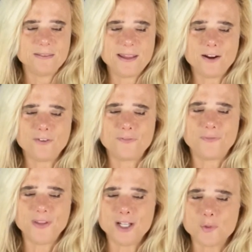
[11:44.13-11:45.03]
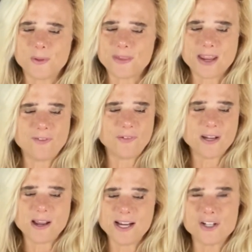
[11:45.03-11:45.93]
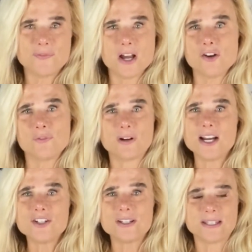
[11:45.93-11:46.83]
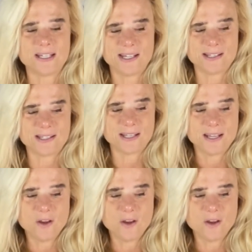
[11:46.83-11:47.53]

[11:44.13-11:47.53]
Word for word: They are filled with every kind of unrighteousness,